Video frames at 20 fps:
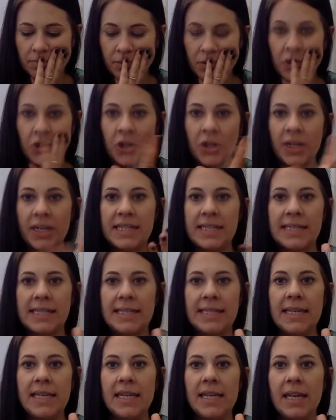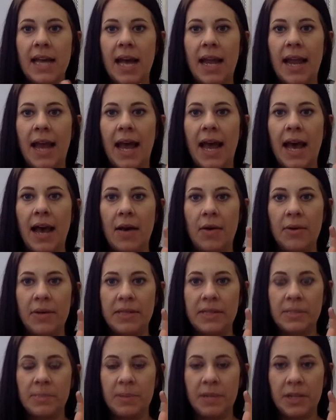You're going to see kind of how
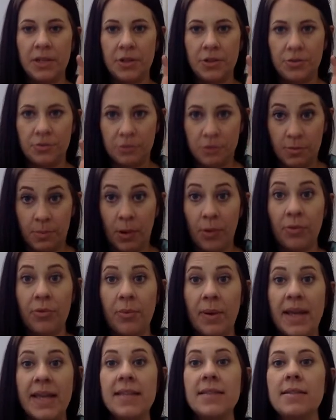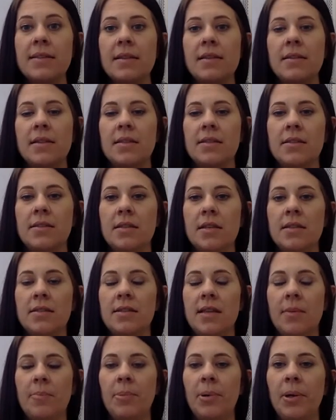it's being used both ways in this
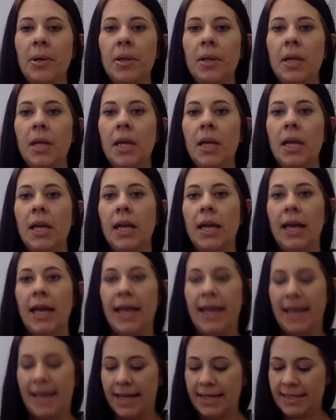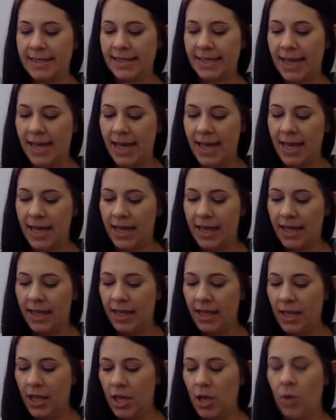example, and
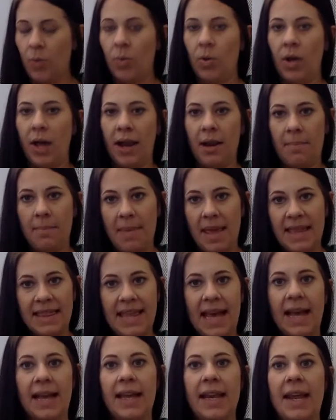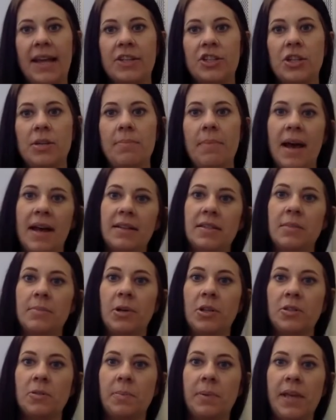we'll kind of make that connection back to
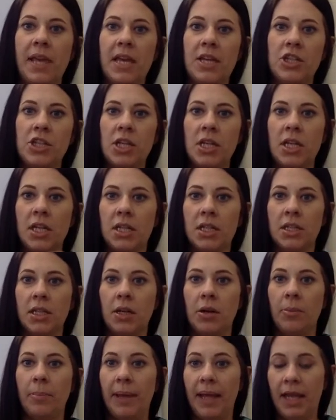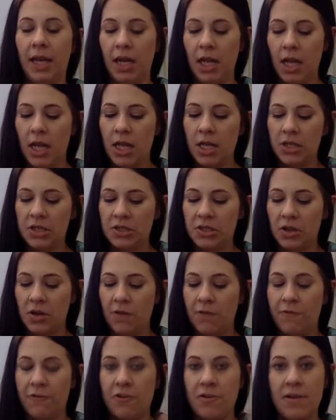multiplication in a little bit.
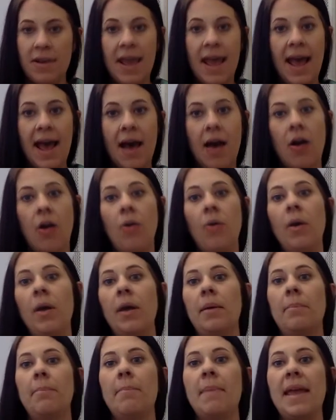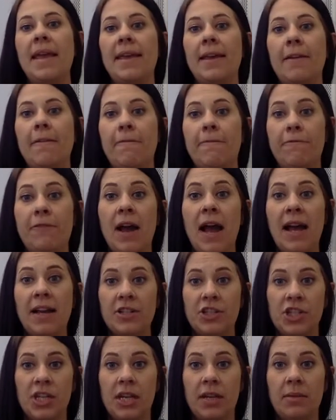So for now, make it a
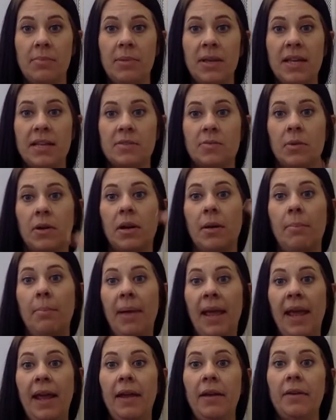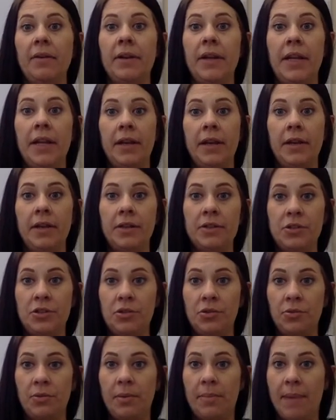fraction because we're comparing
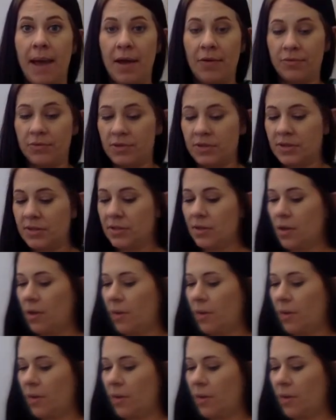two amounts,